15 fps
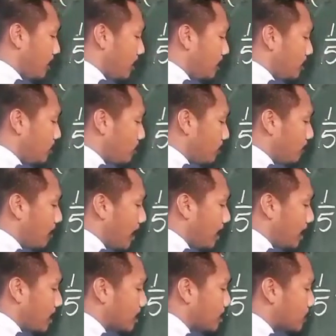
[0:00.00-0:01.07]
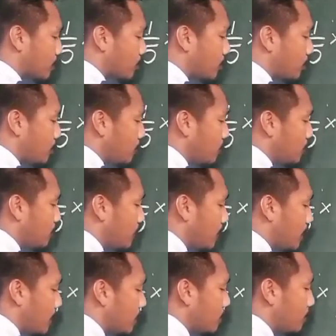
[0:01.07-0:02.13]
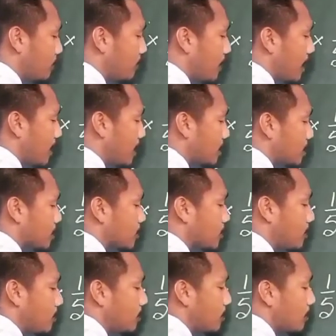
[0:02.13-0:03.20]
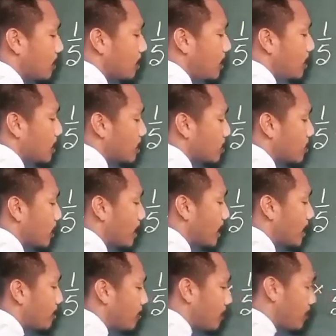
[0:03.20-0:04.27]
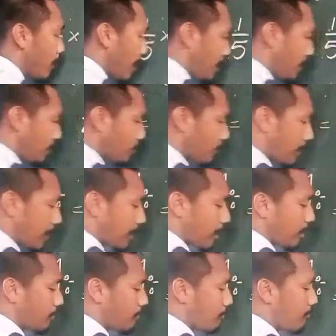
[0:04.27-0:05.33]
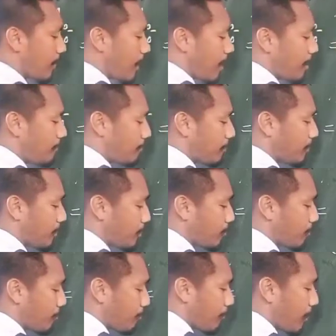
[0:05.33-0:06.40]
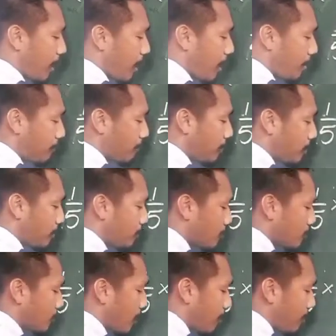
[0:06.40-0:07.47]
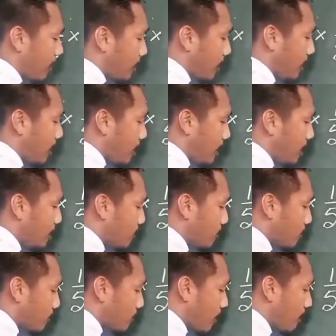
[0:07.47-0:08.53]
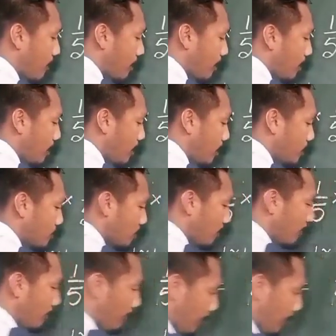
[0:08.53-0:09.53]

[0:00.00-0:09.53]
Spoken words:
into minus 2 into minus 2. So I can rewrite this one again, 5 into 5 into 7 into 7. So if I